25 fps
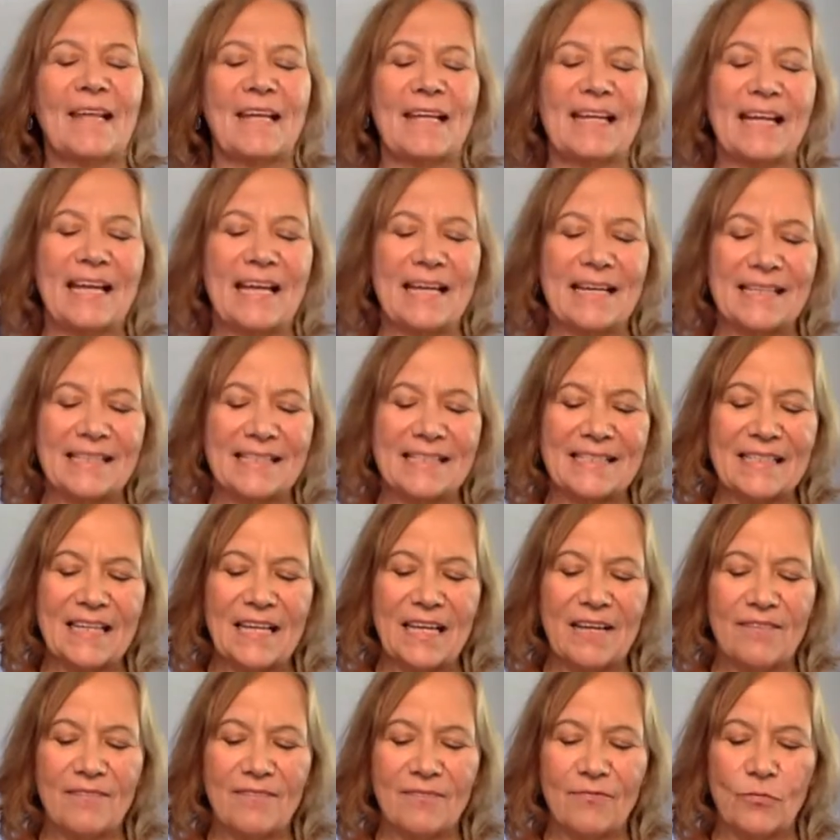And
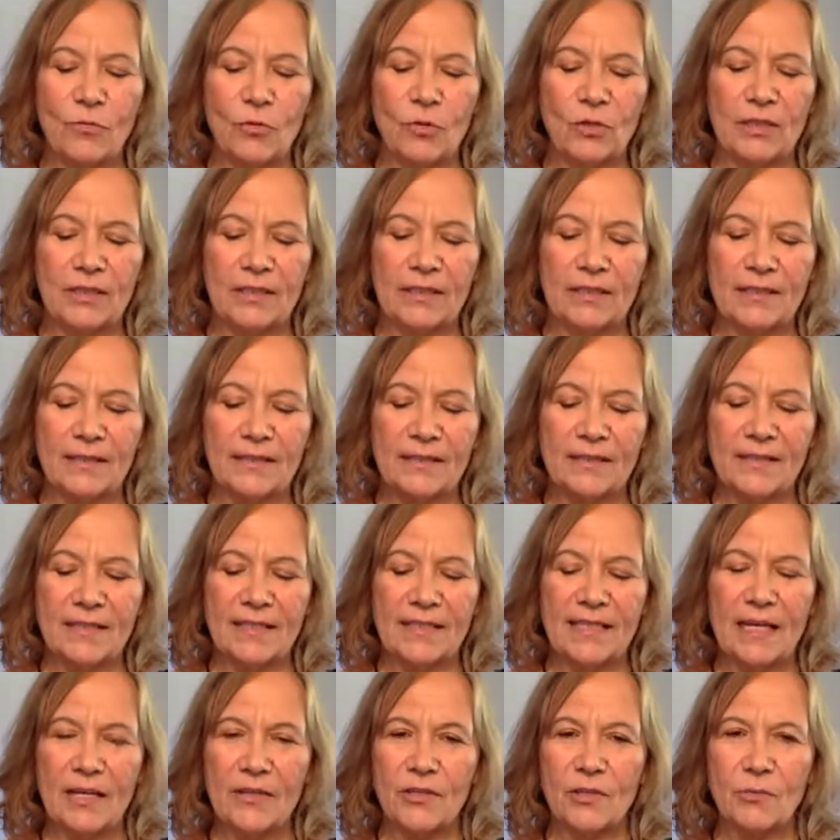for
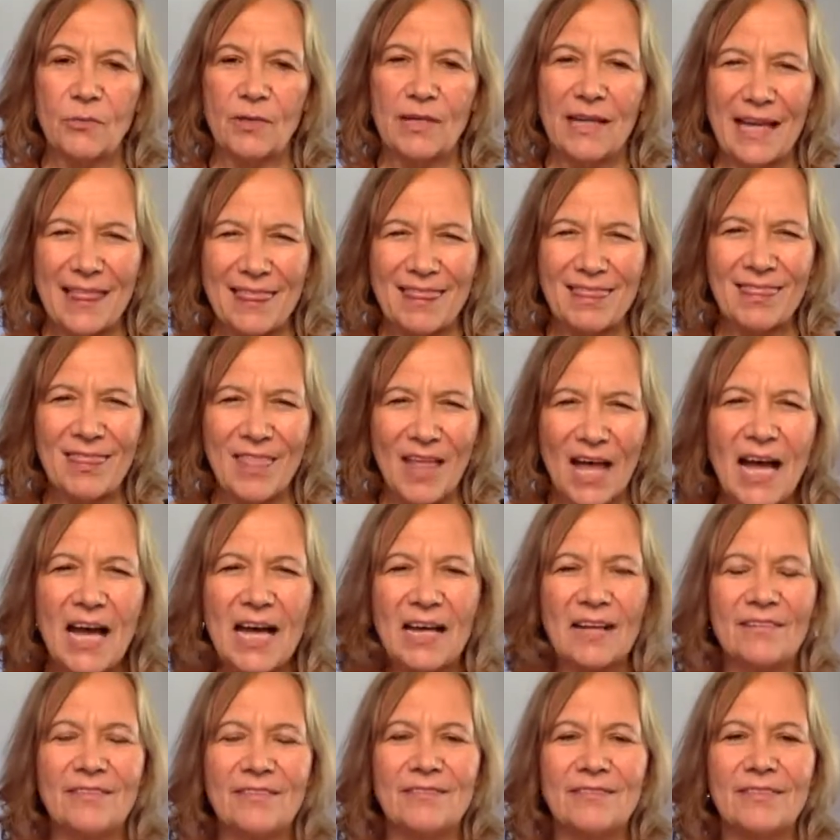the other one I
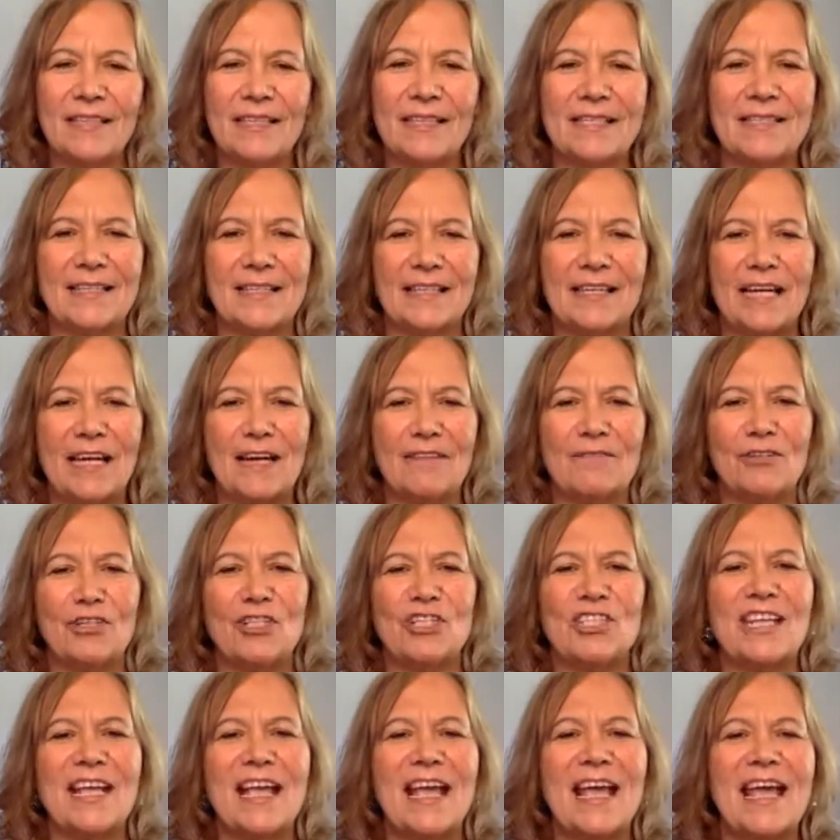love, because it
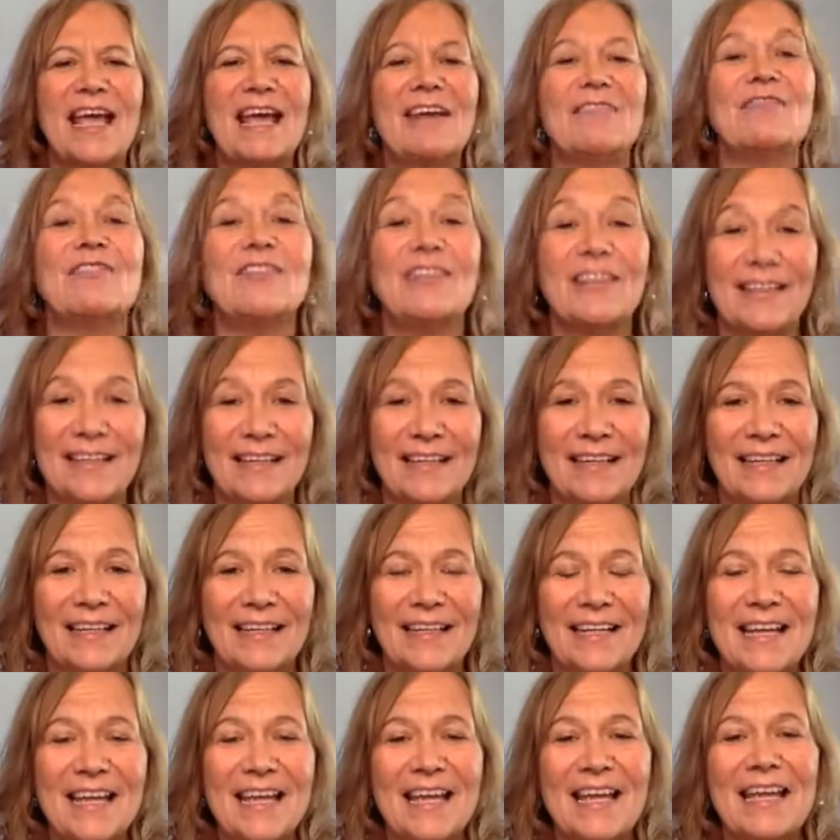covers
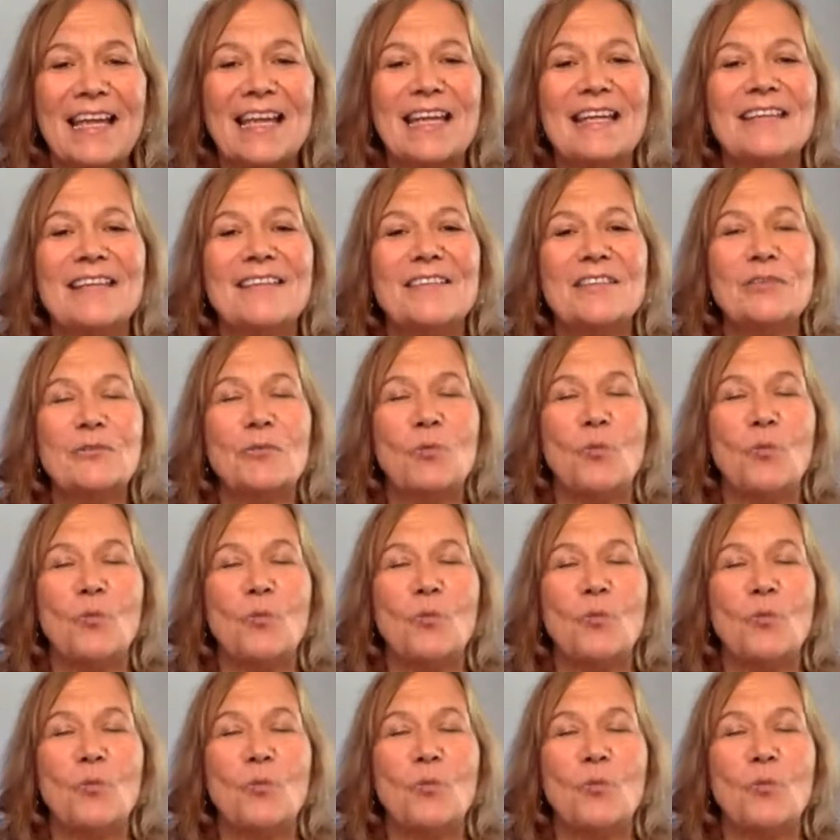everything, is